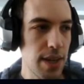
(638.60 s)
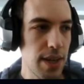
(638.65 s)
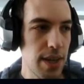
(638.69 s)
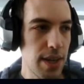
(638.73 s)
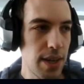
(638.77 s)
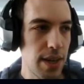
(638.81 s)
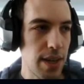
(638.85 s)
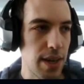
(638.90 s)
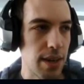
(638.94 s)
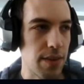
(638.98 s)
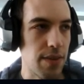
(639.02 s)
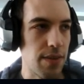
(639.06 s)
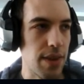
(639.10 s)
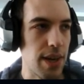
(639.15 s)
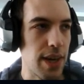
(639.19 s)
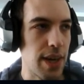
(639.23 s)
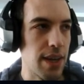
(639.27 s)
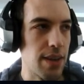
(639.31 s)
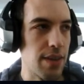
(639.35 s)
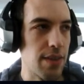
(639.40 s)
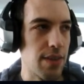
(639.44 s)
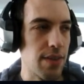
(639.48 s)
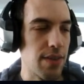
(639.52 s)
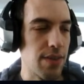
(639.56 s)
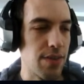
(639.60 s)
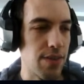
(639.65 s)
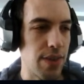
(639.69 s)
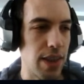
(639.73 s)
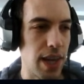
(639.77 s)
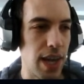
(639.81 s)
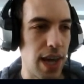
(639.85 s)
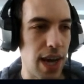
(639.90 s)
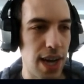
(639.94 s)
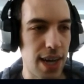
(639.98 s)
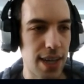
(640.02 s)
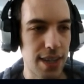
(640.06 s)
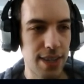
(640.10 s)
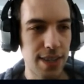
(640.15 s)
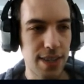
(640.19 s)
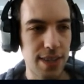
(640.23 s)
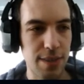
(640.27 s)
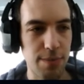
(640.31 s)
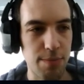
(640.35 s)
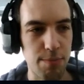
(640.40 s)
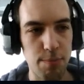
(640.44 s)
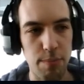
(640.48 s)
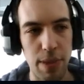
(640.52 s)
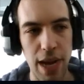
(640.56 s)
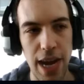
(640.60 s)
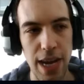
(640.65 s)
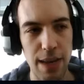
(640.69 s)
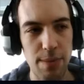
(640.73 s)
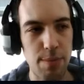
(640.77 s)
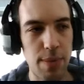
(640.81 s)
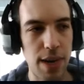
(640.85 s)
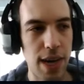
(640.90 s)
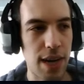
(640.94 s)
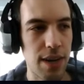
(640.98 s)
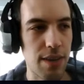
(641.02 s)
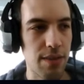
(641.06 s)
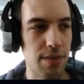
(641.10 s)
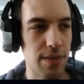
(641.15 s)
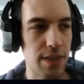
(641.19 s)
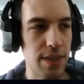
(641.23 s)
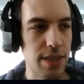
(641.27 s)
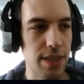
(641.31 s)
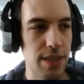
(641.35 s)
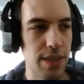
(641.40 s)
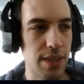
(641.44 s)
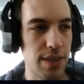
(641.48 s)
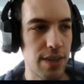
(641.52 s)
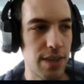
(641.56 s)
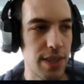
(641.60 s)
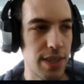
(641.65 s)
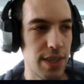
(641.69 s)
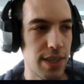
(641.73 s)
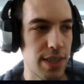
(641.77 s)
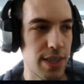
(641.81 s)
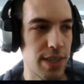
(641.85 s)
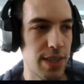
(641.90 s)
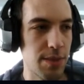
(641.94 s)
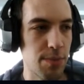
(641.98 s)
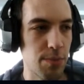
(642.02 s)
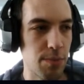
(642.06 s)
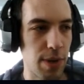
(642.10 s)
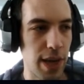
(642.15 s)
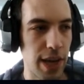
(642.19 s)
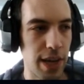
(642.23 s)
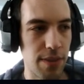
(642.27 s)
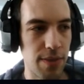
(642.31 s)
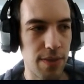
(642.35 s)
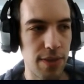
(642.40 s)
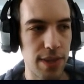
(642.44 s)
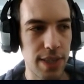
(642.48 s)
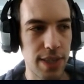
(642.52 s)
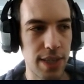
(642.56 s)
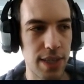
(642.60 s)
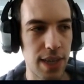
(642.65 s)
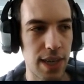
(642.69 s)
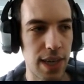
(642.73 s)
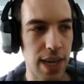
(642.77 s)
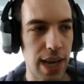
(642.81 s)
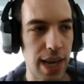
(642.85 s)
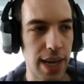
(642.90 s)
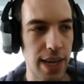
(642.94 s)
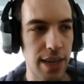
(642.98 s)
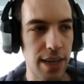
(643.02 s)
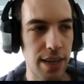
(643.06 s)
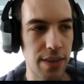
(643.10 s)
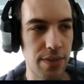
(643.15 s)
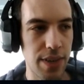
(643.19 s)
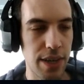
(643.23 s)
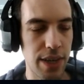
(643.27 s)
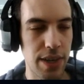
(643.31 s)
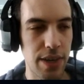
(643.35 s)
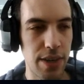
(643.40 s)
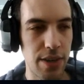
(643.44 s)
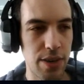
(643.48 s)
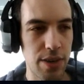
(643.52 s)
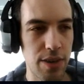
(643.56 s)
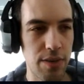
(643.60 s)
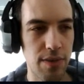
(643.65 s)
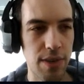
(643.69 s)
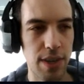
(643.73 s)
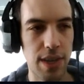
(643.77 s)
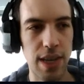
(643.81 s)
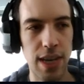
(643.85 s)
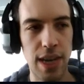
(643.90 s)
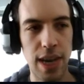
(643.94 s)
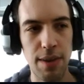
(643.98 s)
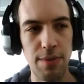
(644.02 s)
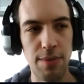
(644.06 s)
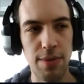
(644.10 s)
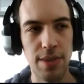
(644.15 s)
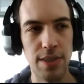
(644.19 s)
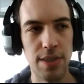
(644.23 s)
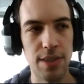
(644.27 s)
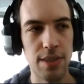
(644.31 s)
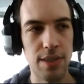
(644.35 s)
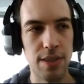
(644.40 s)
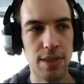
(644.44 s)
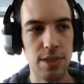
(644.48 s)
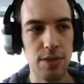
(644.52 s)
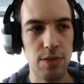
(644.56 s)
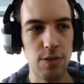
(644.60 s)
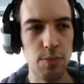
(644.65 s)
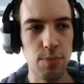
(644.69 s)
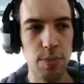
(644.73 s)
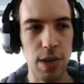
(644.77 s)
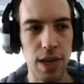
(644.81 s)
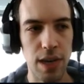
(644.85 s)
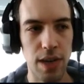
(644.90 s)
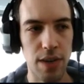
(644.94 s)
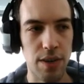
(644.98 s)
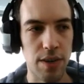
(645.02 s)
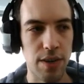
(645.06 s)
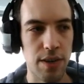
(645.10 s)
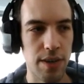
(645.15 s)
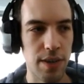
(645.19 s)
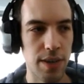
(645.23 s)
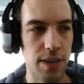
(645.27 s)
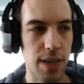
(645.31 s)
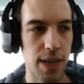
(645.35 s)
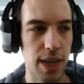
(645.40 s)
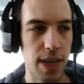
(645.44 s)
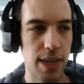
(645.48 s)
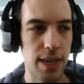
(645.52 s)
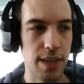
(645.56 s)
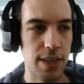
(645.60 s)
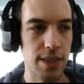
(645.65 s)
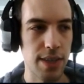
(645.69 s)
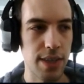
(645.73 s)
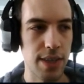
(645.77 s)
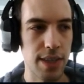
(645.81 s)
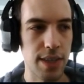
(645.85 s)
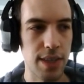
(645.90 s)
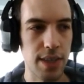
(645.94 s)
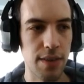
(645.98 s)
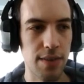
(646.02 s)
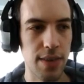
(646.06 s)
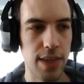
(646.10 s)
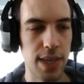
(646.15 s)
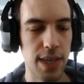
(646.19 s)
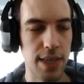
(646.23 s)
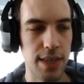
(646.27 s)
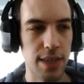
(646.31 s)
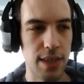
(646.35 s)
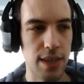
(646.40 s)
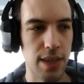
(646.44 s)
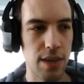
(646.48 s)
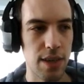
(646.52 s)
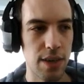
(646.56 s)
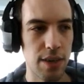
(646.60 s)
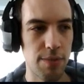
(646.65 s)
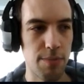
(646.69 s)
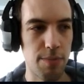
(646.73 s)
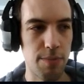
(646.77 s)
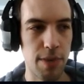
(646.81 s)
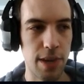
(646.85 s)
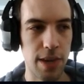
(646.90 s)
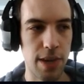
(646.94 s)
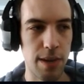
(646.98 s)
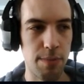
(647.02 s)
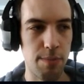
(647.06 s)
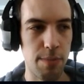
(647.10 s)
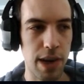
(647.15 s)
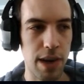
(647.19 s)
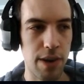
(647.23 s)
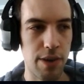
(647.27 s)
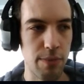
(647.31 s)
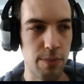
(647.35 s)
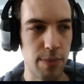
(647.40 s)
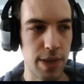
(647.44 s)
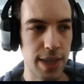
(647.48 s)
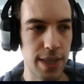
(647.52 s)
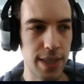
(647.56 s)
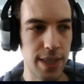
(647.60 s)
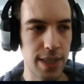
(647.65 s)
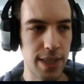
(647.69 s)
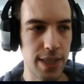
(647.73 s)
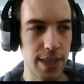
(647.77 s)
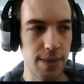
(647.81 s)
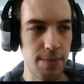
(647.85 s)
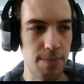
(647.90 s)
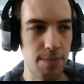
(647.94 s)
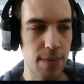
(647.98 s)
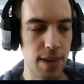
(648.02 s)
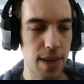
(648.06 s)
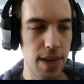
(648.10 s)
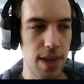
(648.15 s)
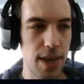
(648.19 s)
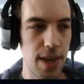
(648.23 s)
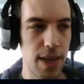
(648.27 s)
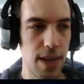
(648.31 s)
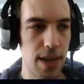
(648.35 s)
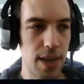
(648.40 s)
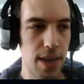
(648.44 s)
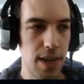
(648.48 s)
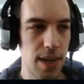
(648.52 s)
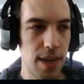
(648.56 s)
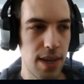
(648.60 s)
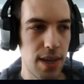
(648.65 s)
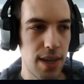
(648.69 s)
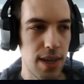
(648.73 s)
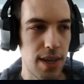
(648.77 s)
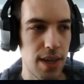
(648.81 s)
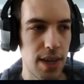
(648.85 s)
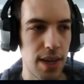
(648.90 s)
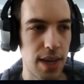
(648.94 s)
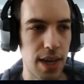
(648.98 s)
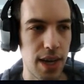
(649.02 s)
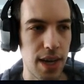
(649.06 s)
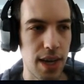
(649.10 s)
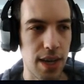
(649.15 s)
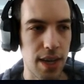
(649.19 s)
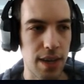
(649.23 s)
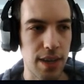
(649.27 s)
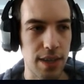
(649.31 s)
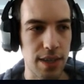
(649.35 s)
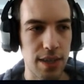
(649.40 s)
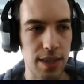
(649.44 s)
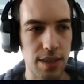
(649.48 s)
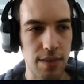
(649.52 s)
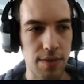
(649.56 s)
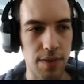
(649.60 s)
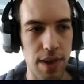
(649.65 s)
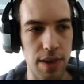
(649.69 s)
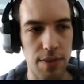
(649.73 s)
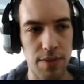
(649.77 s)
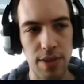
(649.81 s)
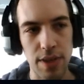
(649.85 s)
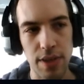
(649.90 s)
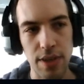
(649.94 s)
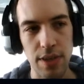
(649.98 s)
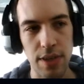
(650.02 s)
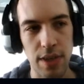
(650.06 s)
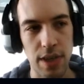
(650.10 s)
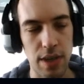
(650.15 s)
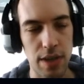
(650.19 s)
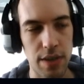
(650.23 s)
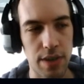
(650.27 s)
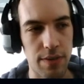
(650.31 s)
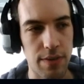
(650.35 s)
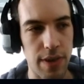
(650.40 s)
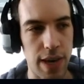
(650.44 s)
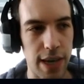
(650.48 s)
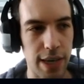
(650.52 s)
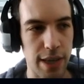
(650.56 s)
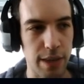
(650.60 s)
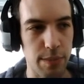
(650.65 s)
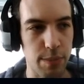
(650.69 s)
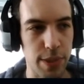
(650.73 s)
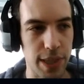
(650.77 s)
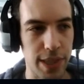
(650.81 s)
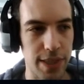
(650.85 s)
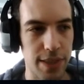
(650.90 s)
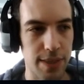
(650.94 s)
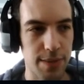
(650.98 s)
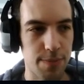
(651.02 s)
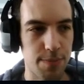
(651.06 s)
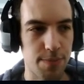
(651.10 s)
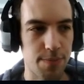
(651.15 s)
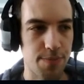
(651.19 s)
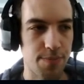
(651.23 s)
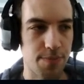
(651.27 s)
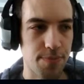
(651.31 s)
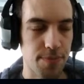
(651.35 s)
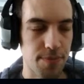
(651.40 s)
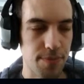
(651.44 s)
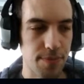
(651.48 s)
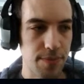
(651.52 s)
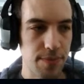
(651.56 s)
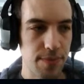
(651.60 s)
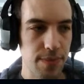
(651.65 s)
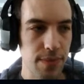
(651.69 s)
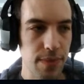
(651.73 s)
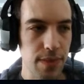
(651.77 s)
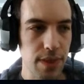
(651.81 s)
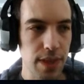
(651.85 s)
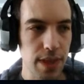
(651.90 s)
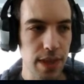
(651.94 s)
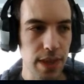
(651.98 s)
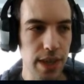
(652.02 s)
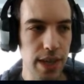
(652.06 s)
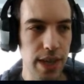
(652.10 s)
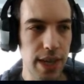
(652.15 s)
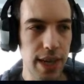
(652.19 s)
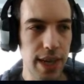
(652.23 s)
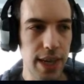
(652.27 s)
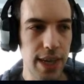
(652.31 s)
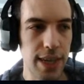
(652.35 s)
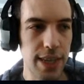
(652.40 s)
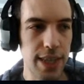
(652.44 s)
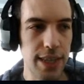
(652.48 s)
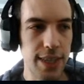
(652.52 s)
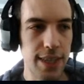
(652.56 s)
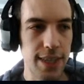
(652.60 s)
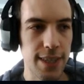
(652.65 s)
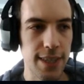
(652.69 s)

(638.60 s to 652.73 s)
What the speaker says: And then the last bad part of this code is we had this line here in the code, and that line was super long. And as you can see, that has a lot of parameters here, and therefore it got a lot of arguments. And